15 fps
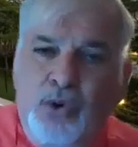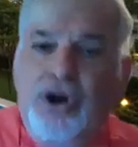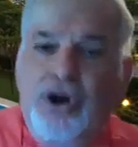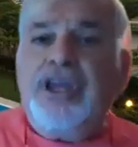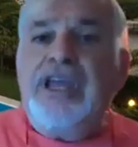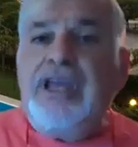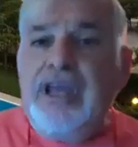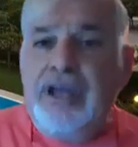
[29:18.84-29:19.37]

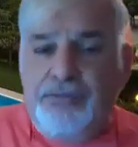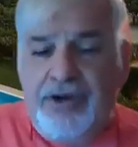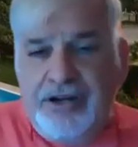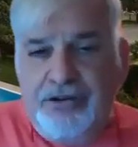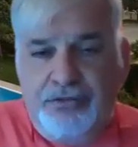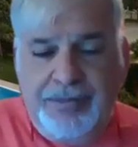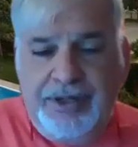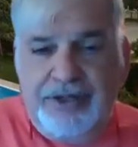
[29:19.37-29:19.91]
working
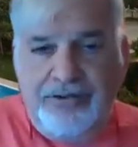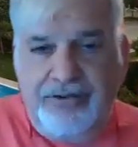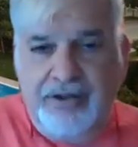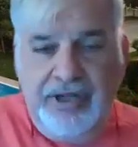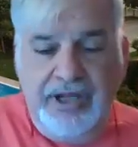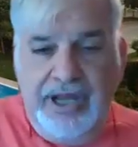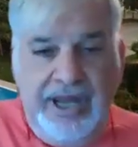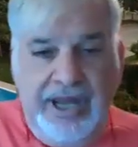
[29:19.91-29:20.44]
arrangement.
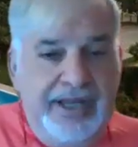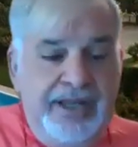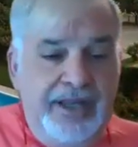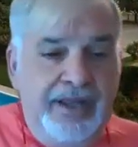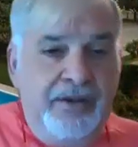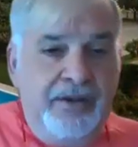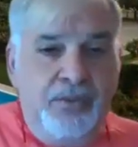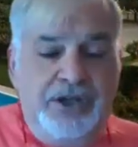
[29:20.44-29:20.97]
And
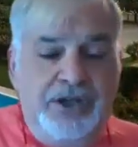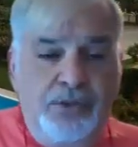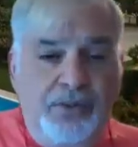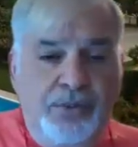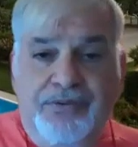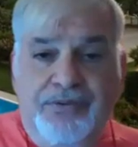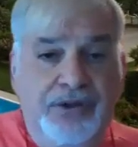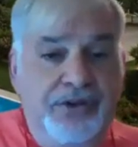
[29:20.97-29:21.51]
when you
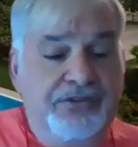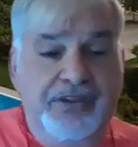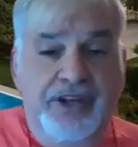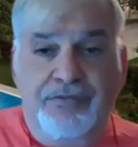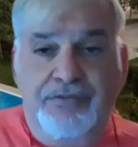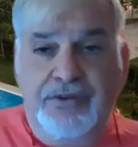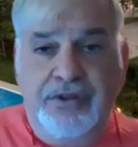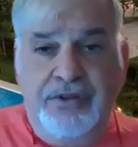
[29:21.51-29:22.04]
work for
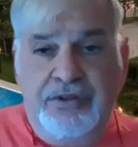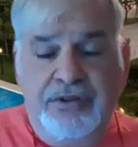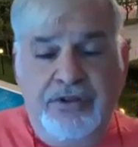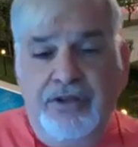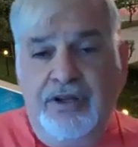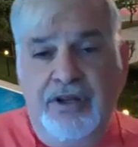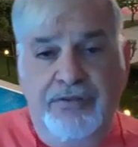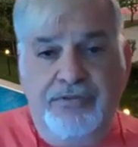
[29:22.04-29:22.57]
yourself, you
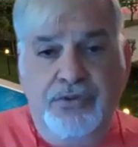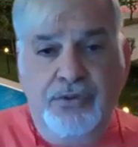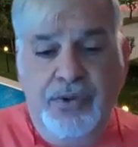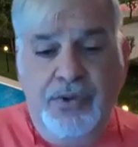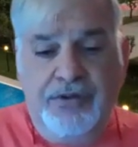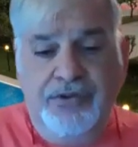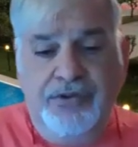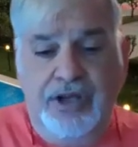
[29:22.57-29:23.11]
don't have to
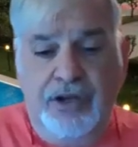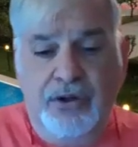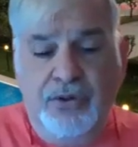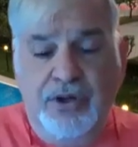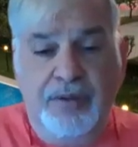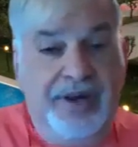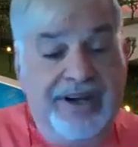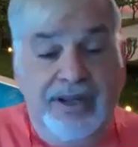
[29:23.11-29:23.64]
work for the
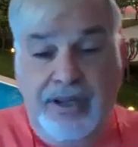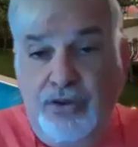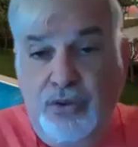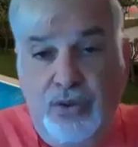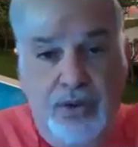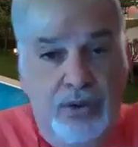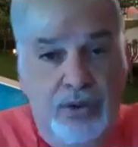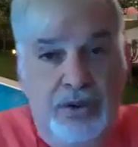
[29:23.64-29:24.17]
local market.
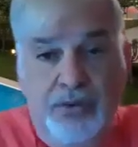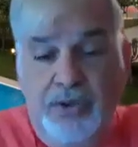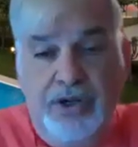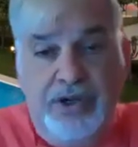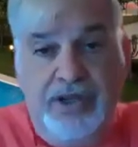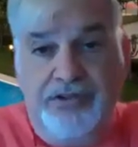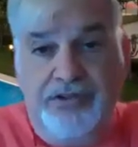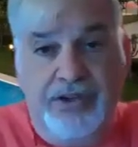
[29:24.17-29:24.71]
You can
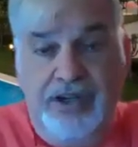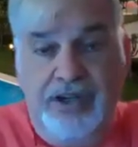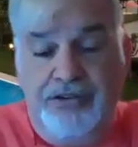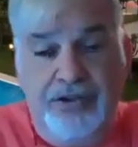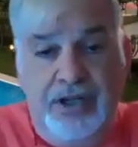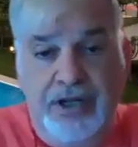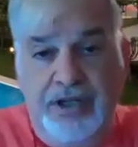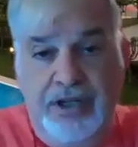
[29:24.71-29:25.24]
work
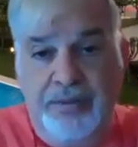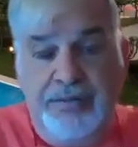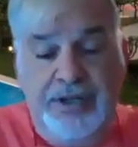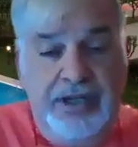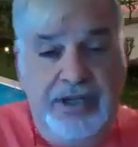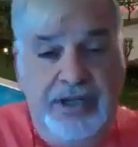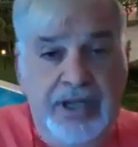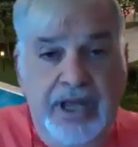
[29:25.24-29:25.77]
internationally. I
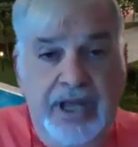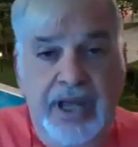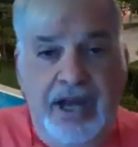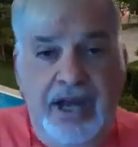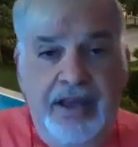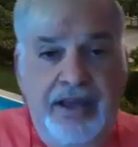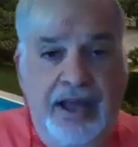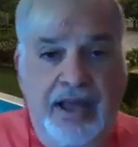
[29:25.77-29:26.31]

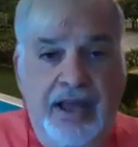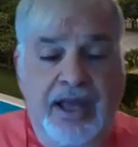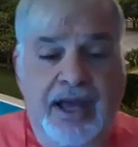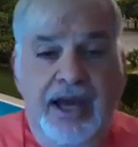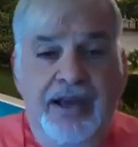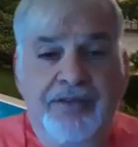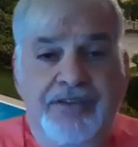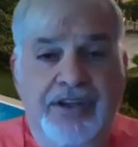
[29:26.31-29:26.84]
mean,
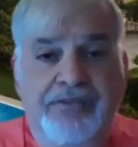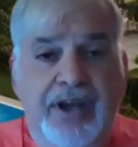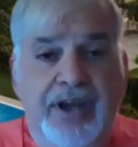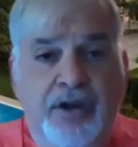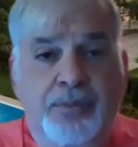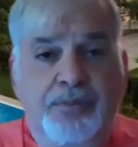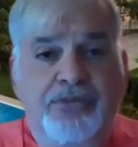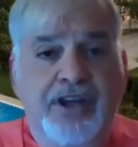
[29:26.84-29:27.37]
I've
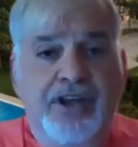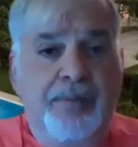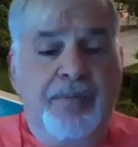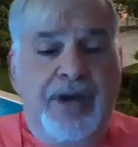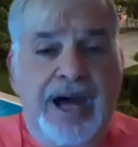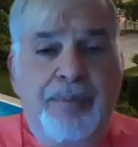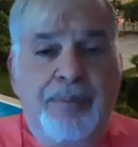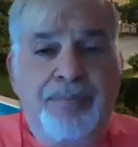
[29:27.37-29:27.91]
developed
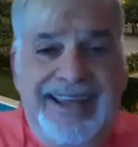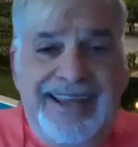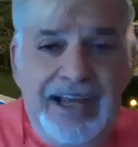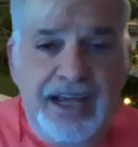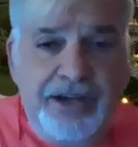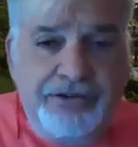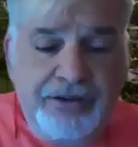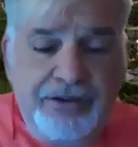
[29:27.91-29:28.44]
some
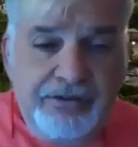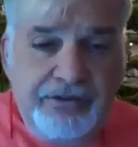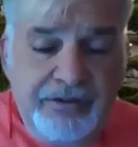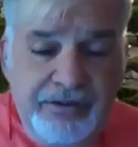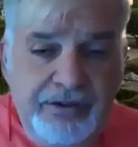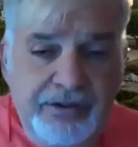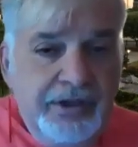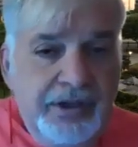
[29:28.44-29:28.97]

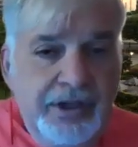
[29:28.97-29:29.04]
applications